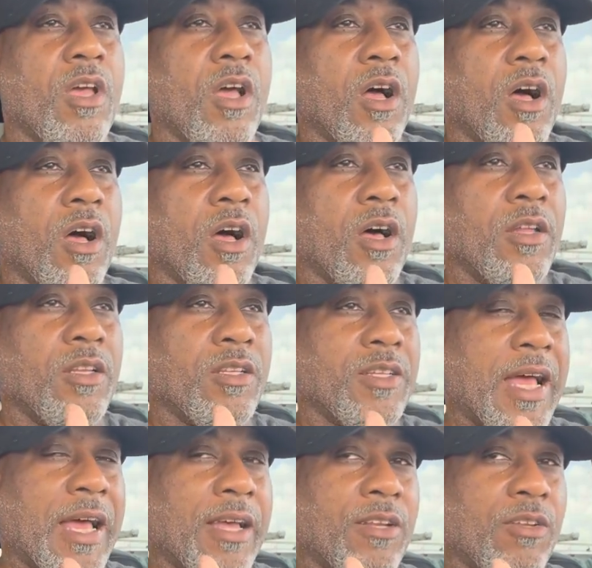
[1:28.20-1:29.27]
uh,
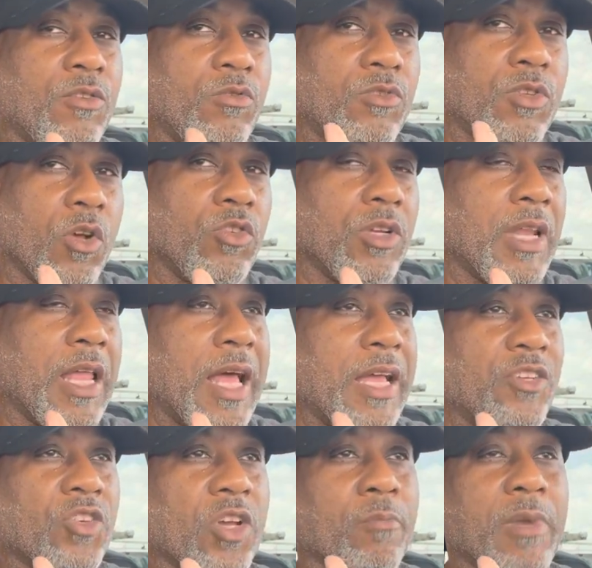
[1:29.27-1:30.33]
designed to
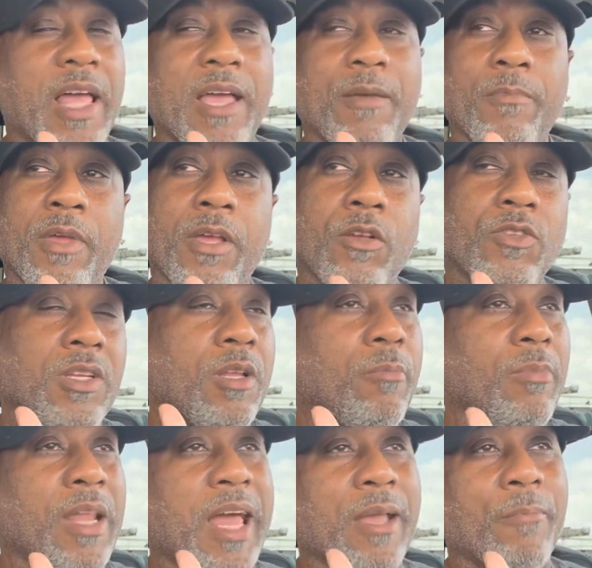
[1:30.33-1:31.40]
socialize young black males into
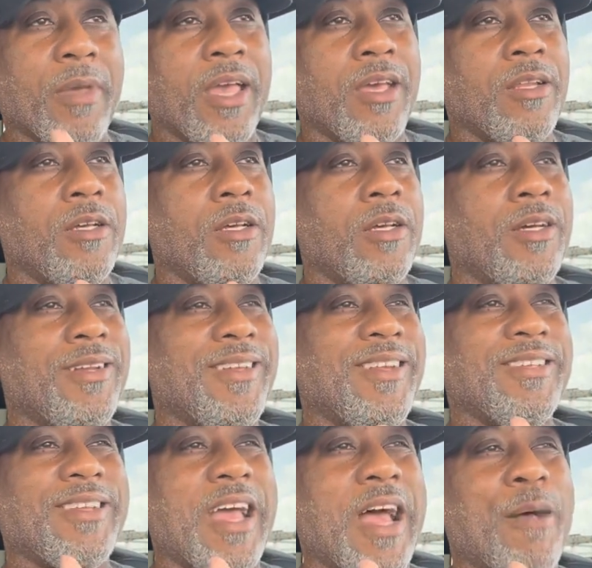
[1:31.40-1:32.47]
black manhood. It
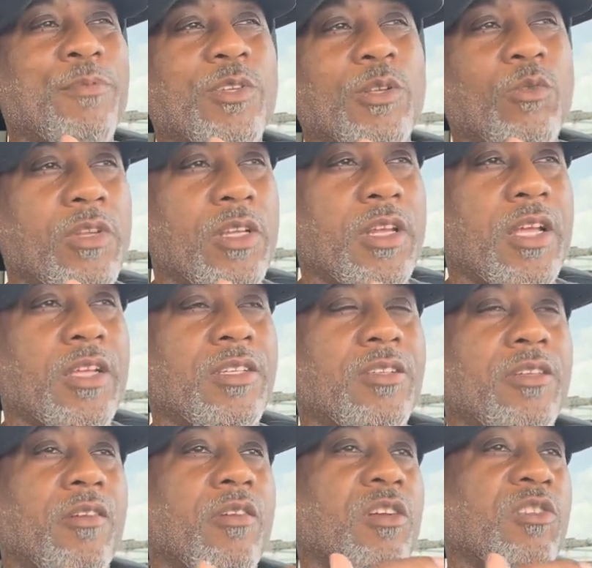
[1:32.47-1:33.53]
is absolutely
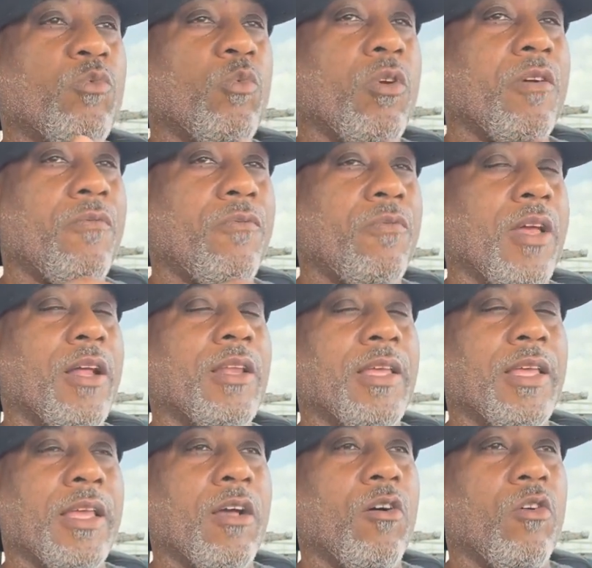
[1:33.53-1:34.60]
necessary because we're
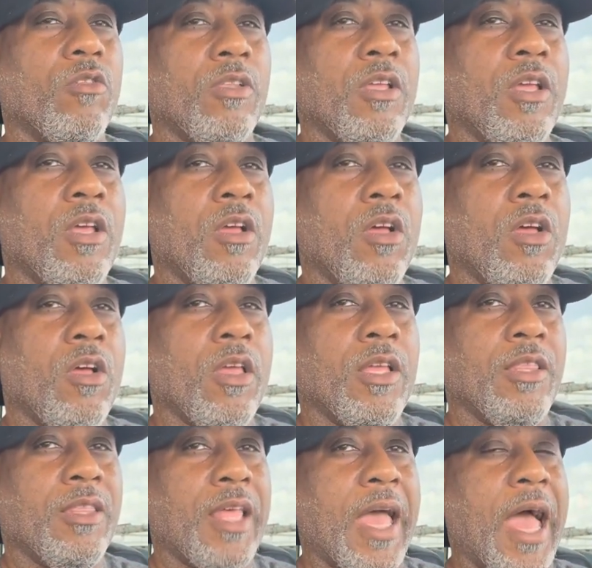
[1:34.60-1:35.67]
failing on
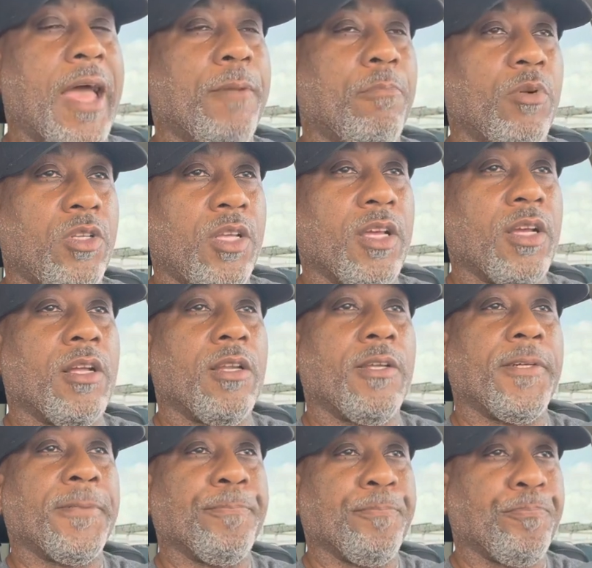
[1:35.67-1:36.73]
in that particular